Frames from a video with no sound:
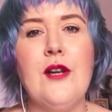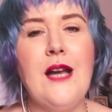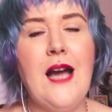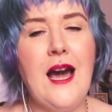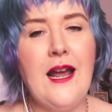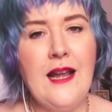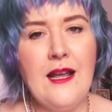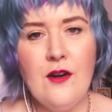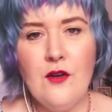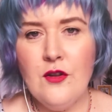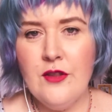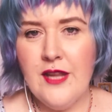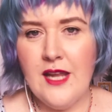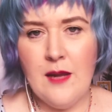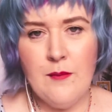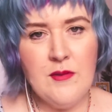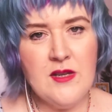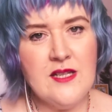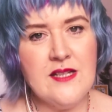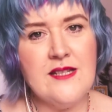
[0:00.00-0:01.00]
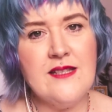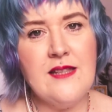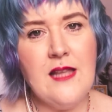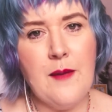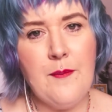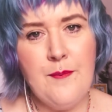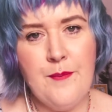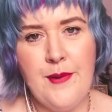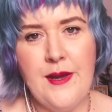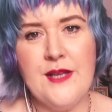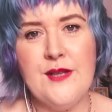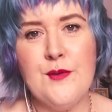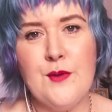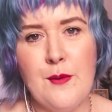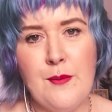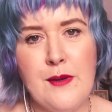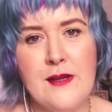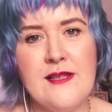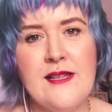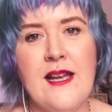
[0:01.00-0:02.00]
cut out all the images that best
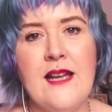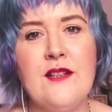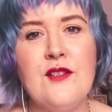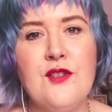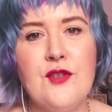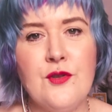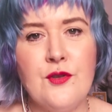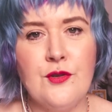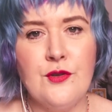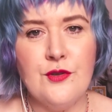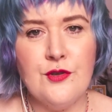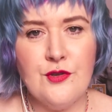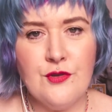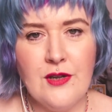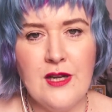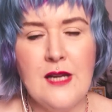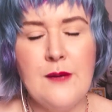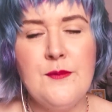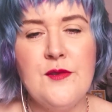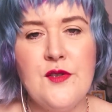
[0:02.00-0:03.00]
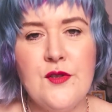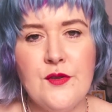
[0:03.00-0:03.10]
represent your dreams,